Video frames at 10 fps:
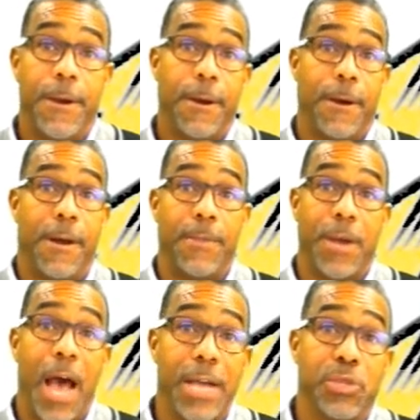All right, the
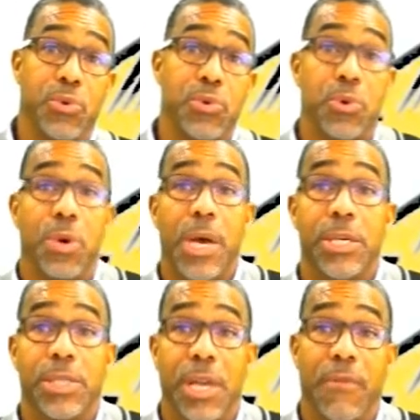high school
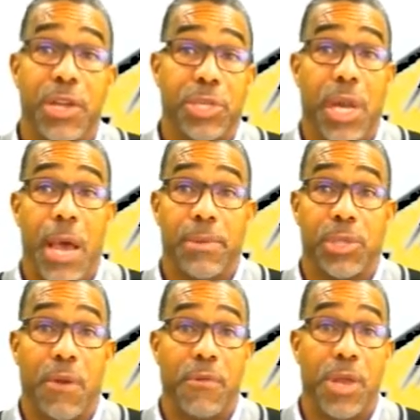Cinovation Lab is
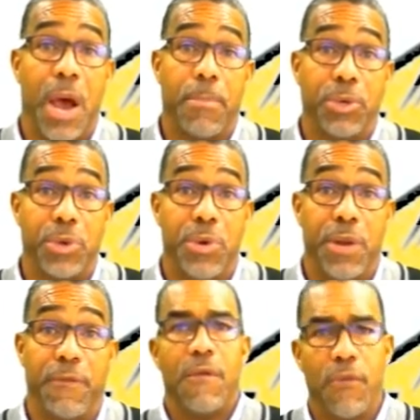offering the
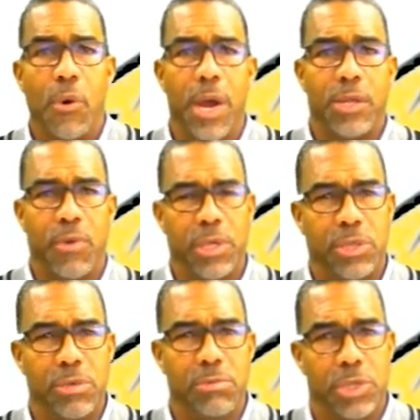opportunity for four eighth grade
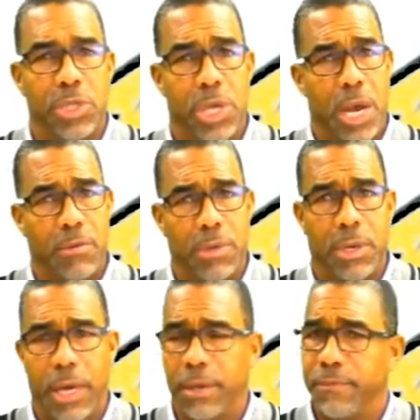students to shadow in the
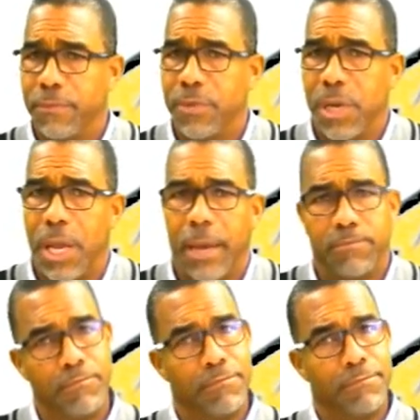day, Sin Lab.
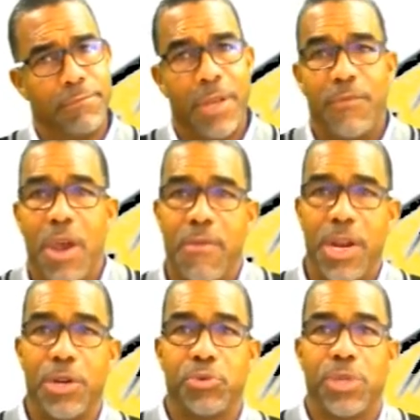If you have
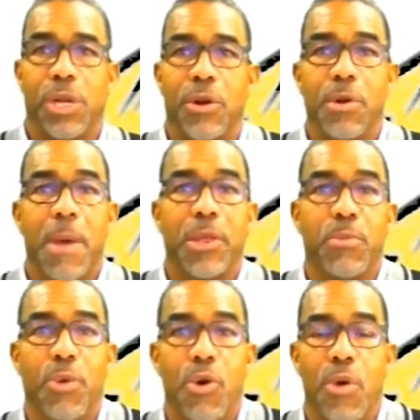any interest in learning about the
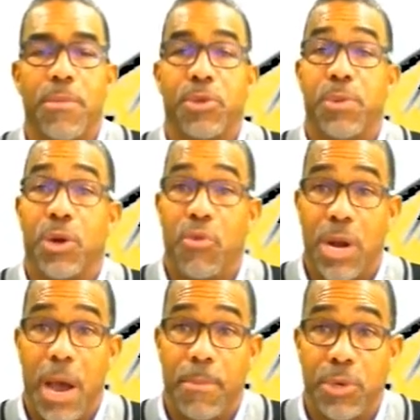program, this would be a
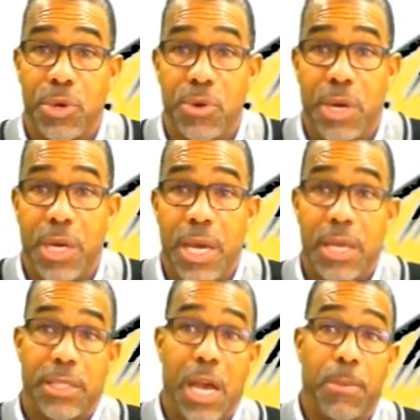great opportunity.
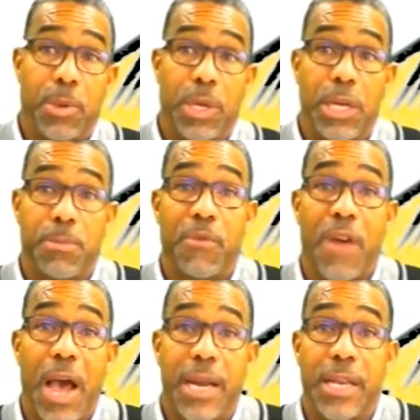Sign up on the link
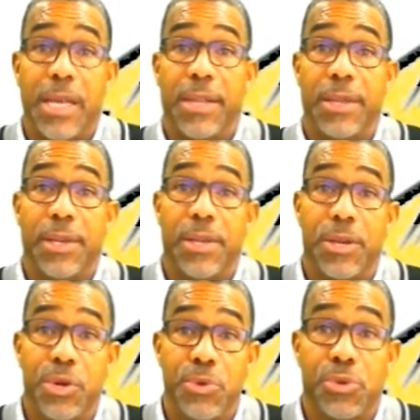provided in the
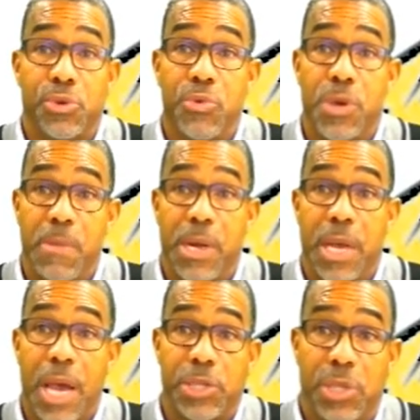News Crew
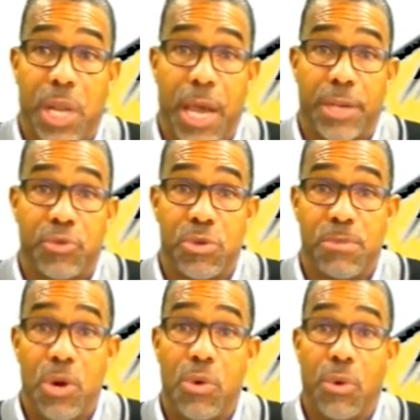Communications classroom
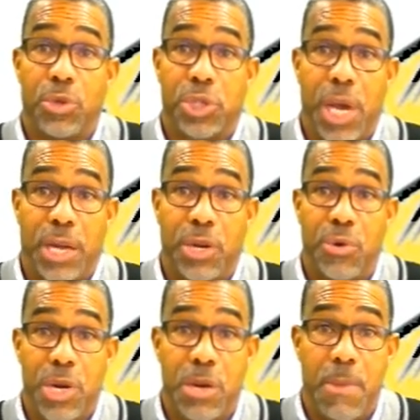or check
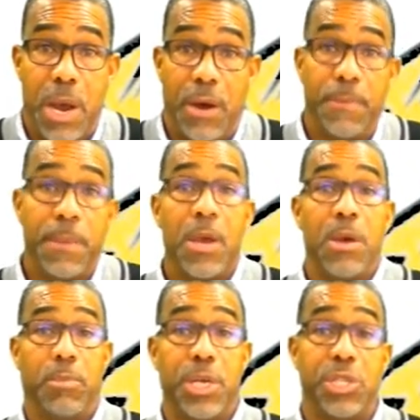your email.
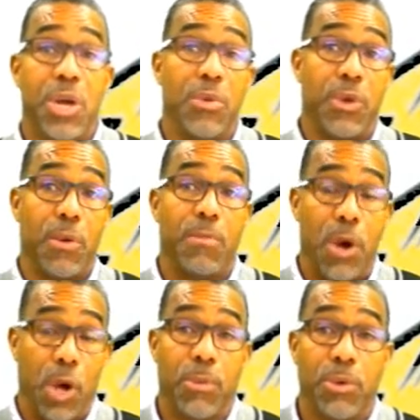Please note there are
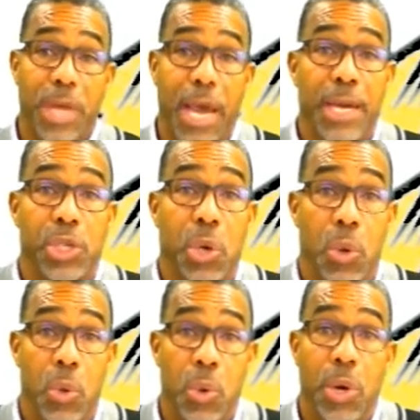multiple dates
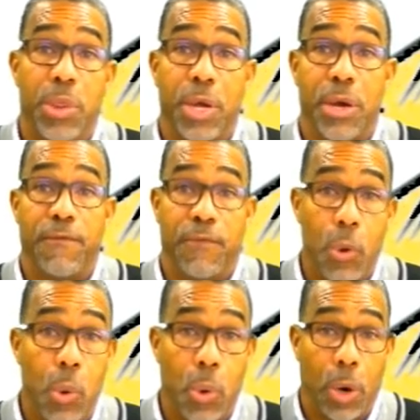on the
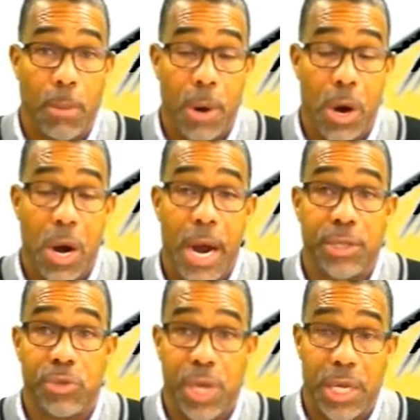form, all right?
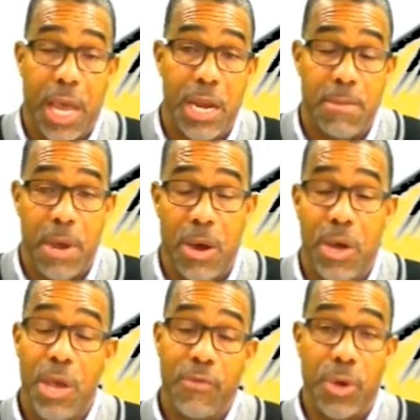So check that email
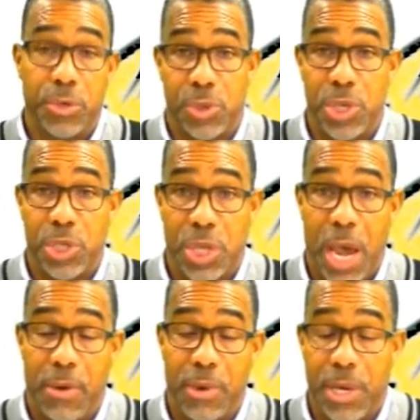if you're interested in
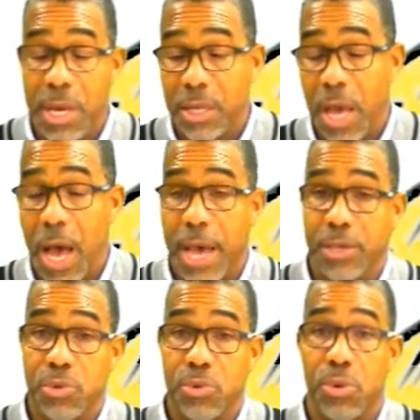shadowing the high
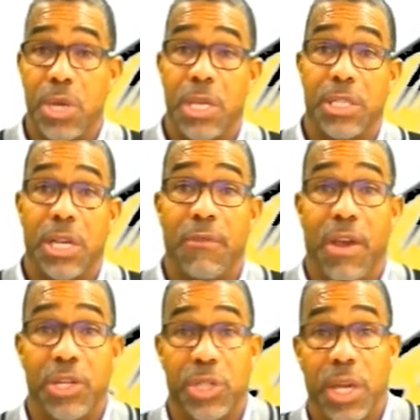school
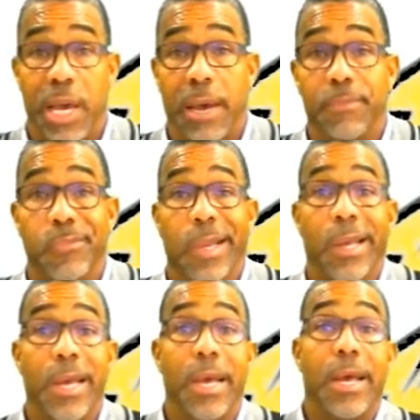innovation Lab.
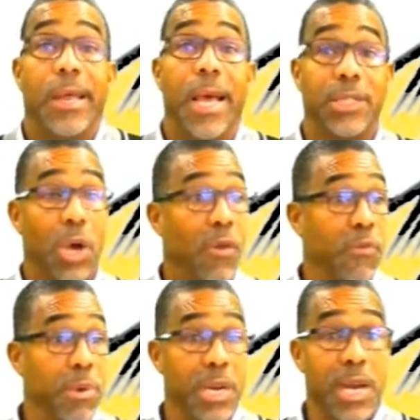That's all
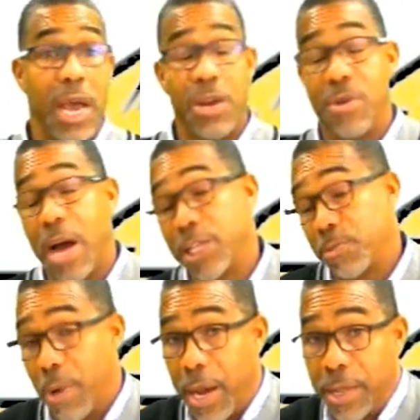for me today. You guys are
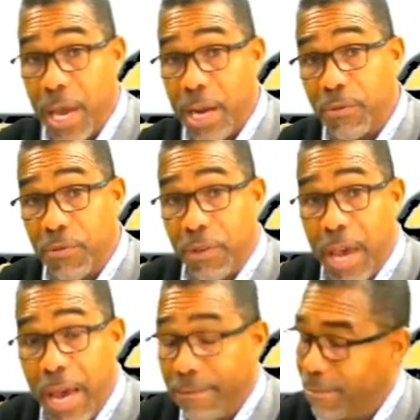probably thankful for
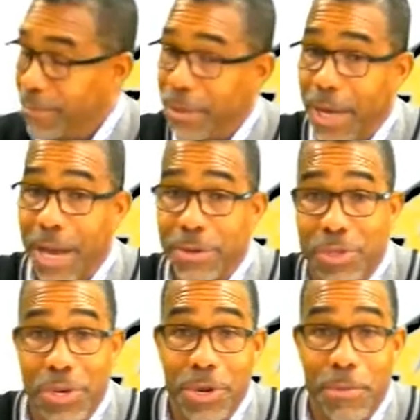that. I'll
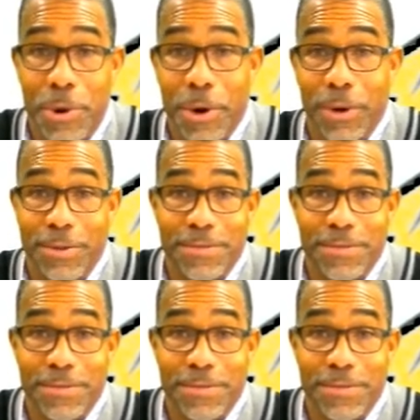see you tomorrow.